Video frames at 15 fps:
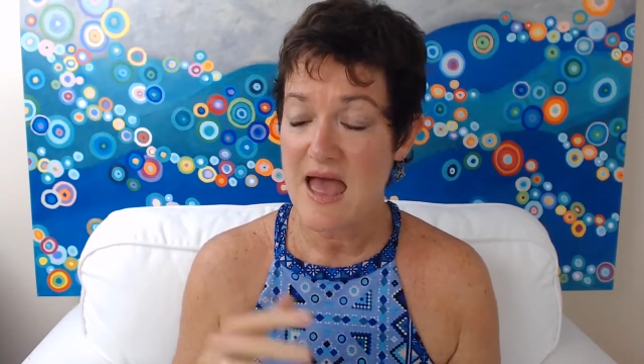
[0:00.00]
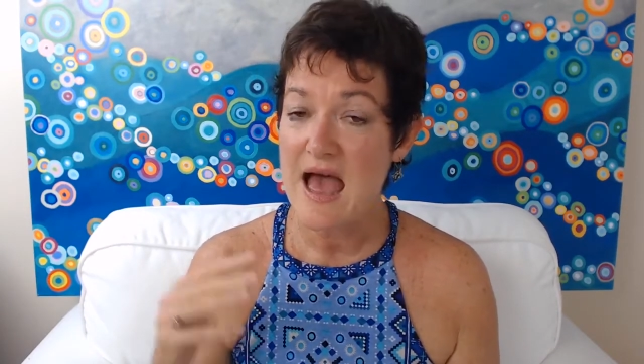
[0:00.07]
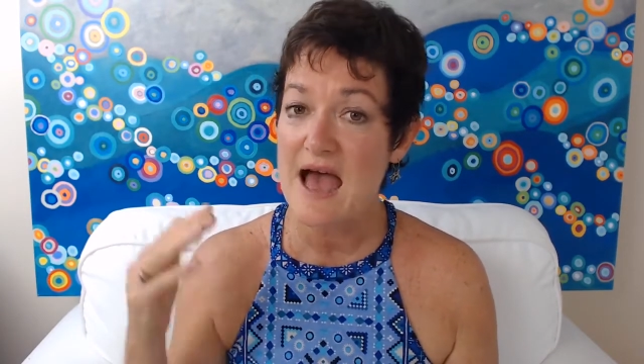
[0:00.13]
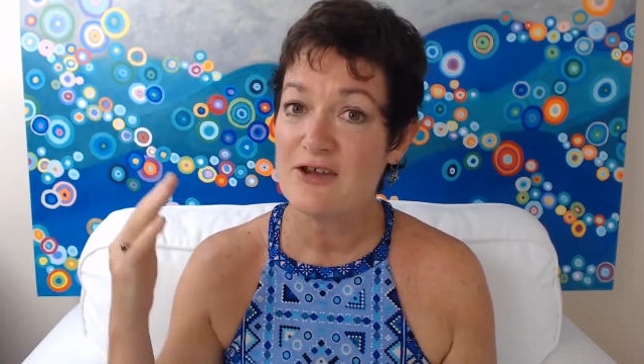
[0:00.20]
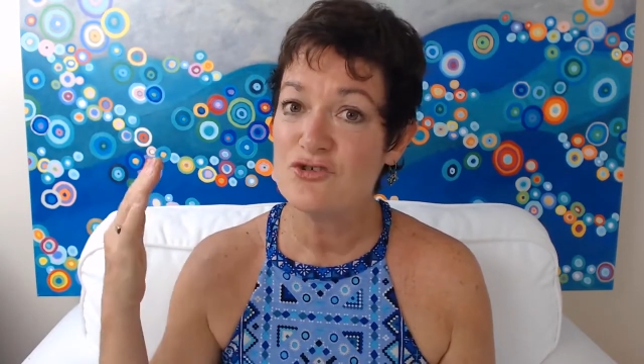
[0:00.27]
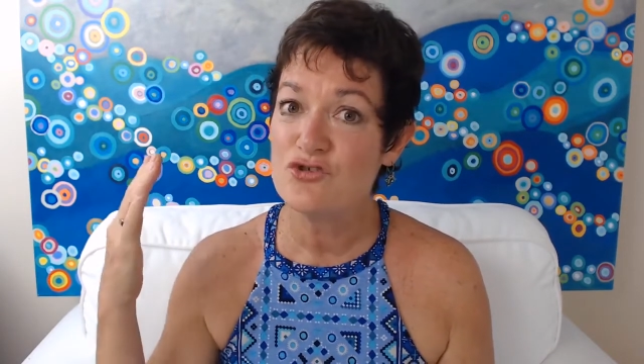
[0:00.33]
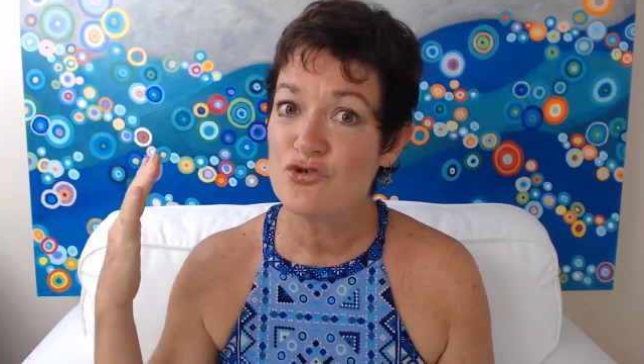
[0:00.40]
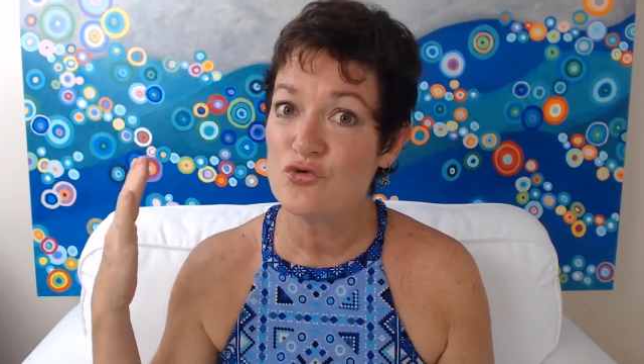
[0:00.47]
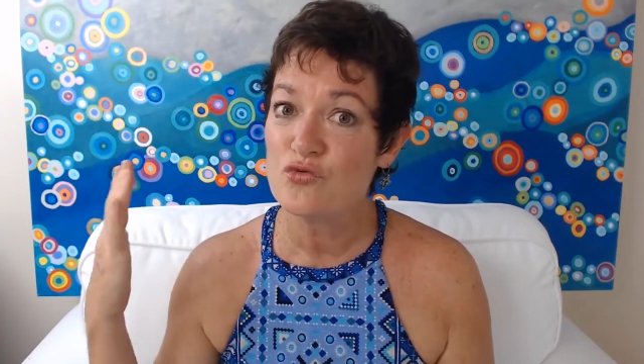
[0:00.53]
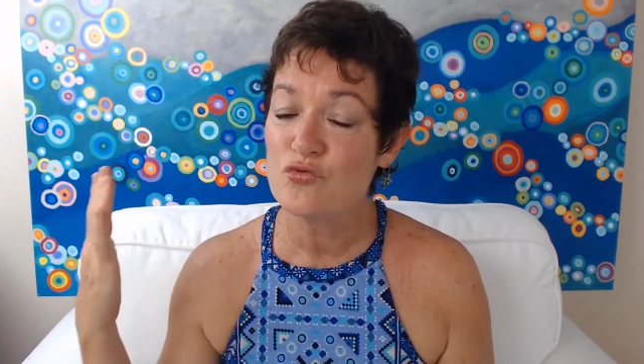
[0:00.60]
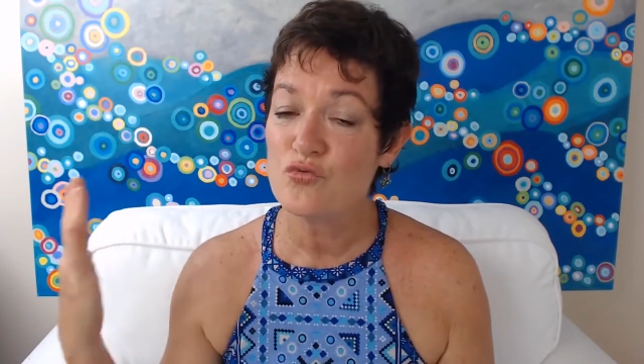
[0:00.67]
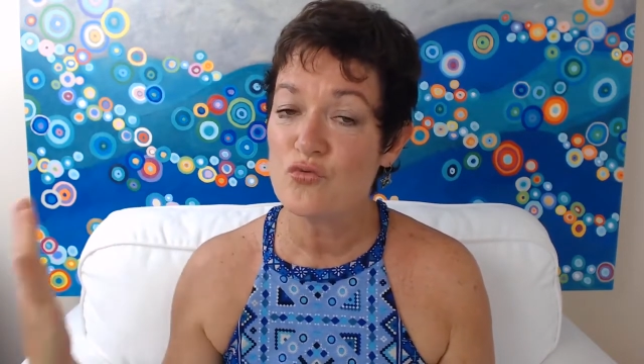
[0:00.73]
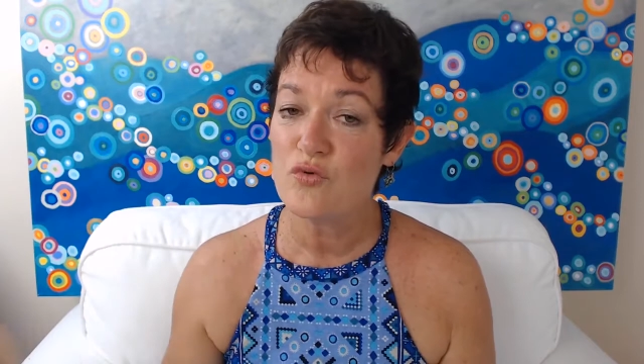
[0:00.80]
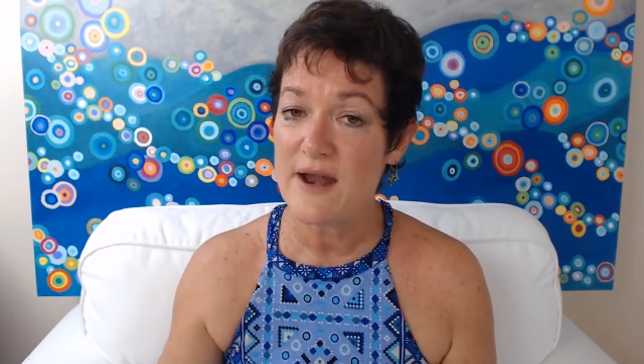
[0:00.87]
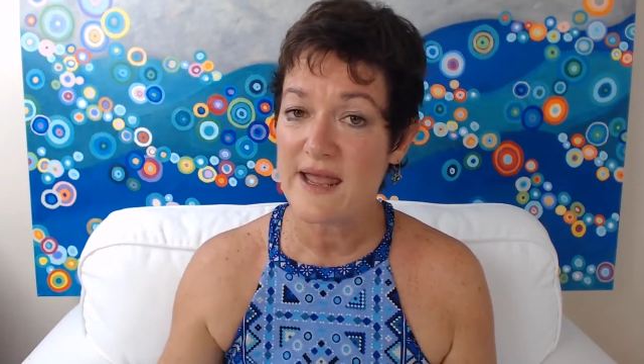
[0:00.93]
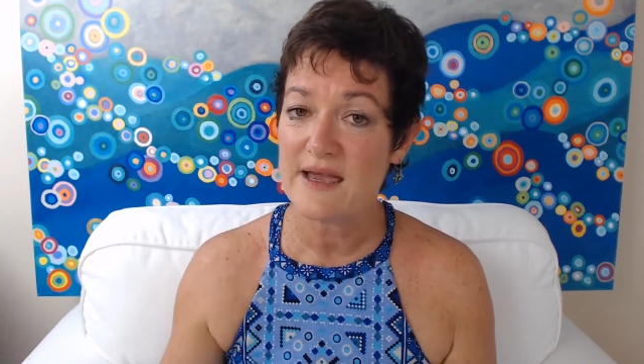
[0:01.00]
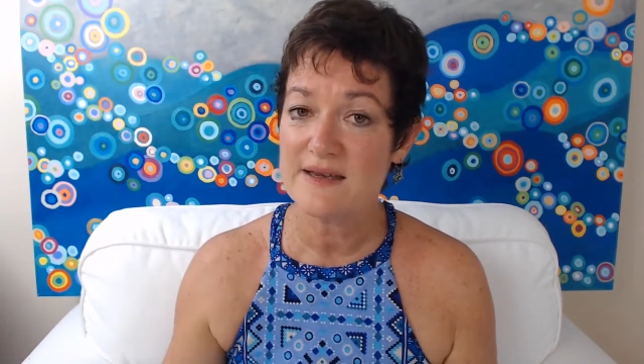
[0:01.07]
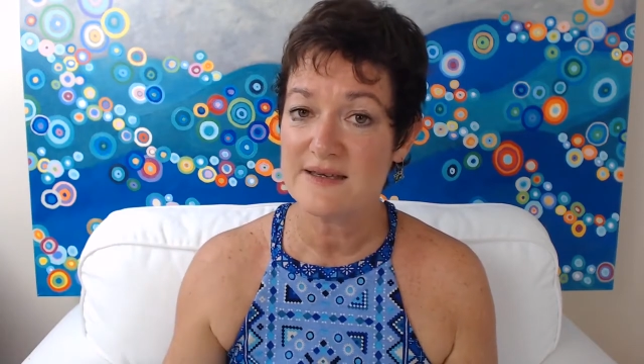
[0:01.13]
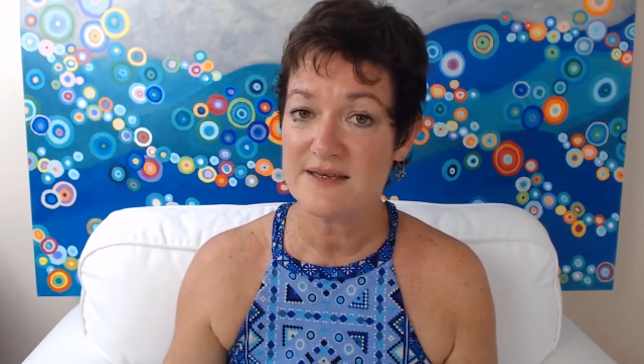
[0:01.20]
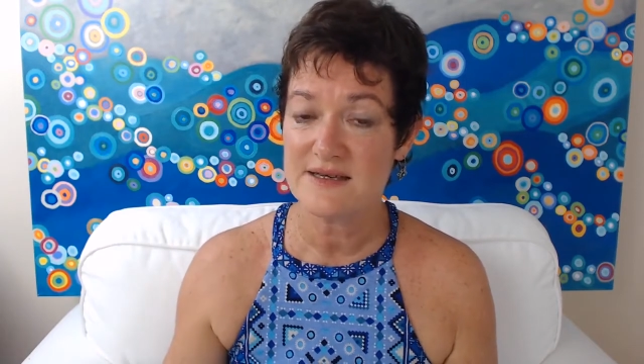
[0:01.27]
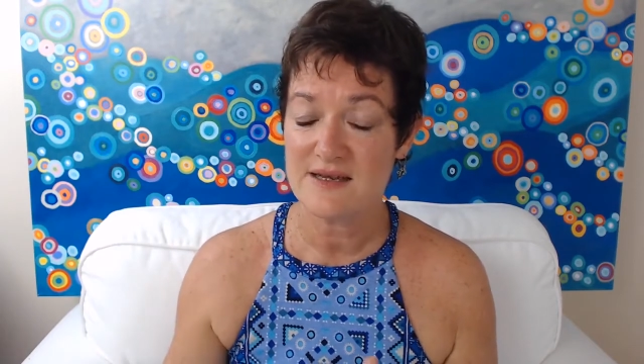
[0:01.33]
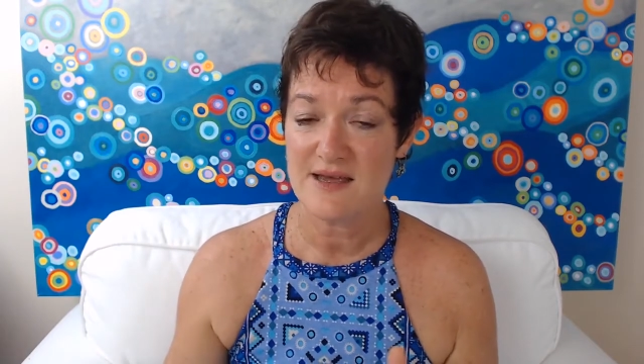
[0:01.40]
a
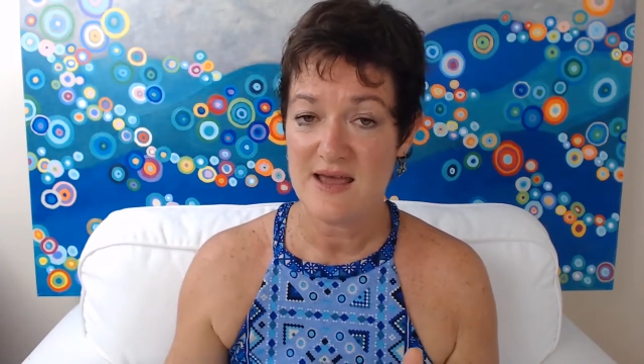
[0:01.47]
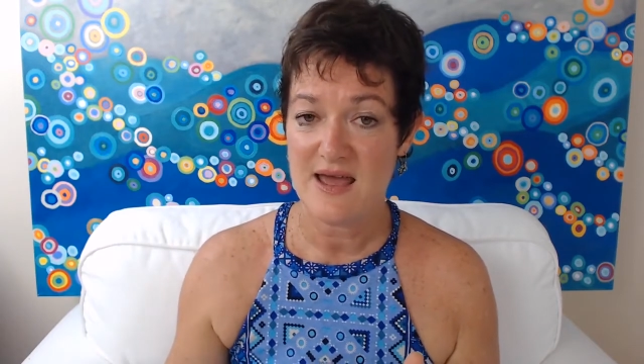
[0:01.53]
direct,